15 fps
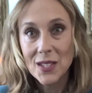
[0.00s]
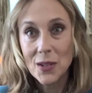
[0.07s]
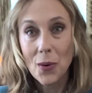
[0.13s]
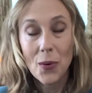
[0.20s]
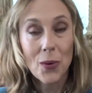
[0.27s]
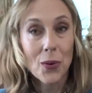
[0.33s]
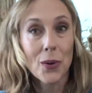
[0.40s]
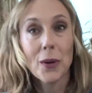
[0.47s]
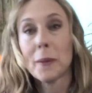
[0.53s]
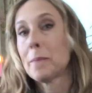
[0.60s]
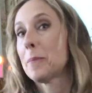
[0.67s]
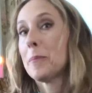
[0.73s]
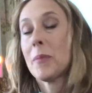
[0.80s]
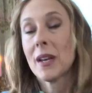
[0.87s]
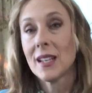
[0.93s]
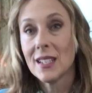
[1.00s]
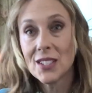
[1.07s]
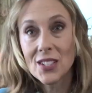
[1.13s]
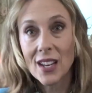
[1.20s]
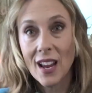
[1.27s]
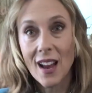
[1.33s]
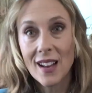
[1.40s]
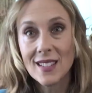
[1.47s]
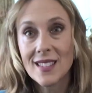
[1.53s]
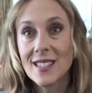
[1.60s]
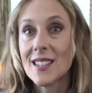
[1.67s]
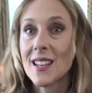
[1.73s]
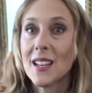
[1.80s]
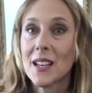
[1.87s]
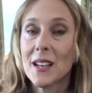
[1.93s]
or by any chance,
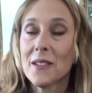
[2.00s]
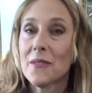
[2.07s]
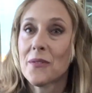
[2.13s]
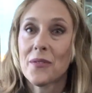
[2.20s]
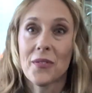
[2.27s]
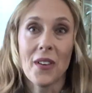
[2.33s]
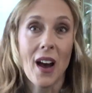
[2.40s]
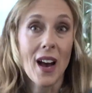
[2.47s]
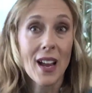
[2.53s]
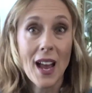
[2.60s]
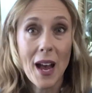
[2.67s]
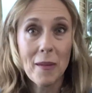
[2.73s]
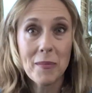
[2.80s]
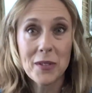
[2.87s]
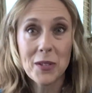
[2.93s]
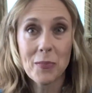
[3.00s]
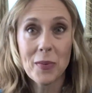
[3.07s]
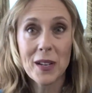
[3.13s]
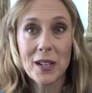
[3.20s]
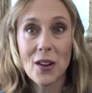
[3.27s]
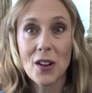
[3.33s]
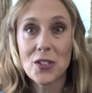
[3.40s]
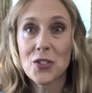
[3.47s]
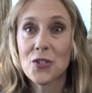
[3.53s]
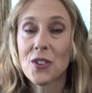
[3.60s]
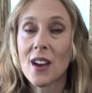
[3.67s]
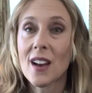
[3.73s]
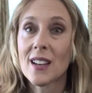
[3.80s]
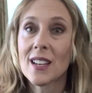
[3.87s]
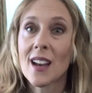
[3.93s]
if I happen to be in
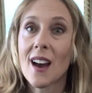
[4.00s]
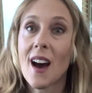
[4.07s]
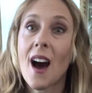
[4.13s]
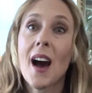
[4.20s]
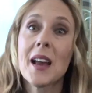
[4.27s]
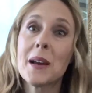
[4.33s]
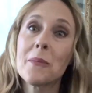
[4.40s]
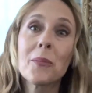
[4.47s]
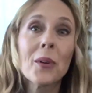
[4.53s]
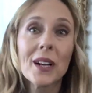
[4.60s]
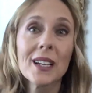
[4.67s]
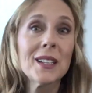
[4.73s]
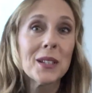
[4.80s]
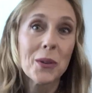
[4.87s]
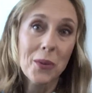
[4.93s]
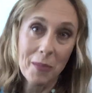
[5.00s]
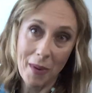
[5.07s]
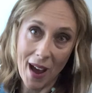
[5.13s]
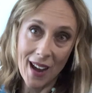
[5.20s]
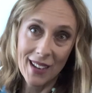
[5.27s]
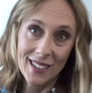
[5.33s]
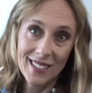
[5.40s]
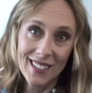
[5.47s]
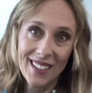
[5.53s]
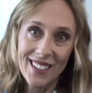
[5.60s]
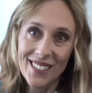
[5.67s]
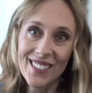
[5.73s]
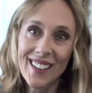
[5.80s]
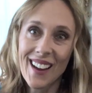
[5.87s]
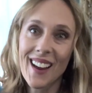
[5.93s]
Australia, I am bringing you a bag.
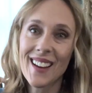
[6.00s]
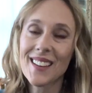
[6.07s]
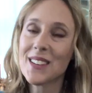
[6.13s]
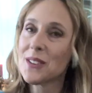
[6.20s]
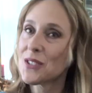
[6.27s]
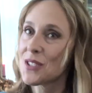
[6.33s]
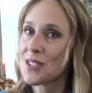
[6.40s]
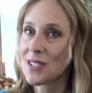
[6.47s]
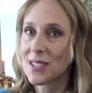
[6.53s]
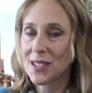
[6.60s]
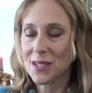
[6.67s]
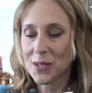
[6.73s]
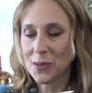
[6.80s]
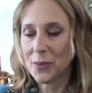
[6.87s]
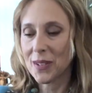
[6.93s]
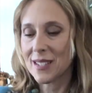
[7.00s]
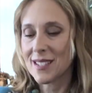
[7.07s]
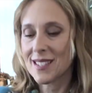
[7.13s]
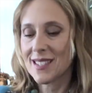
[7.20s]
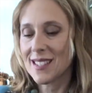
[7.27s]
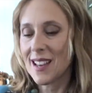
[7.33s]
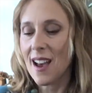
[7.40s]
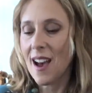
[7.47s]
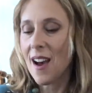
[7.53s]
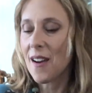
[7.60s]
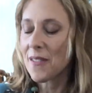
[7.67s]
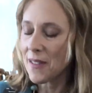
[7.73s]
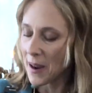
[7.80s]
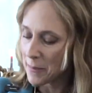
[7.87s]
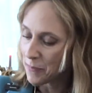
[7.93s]
Okay, you're just the sweetest. All
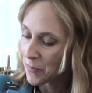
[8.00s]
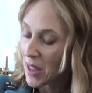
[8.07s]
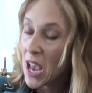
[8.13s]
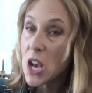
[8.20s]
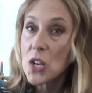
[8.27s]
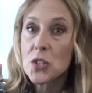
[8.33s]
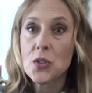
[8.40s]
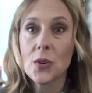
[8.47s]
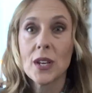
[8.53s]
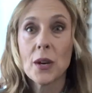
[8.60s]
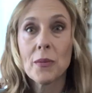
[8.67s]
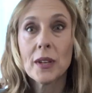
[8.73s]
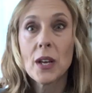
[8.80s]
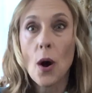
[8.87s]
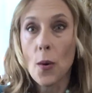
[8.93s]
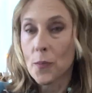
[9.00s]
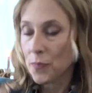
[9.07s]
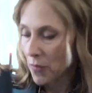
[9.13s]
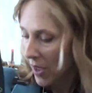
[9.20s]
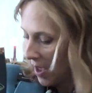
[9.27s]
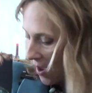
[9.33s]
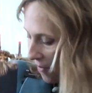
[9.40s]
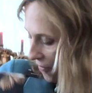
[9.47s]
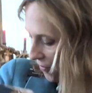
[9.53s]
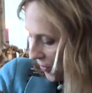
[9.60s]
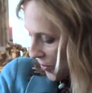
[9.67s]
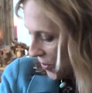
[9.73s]
right, so here we go. For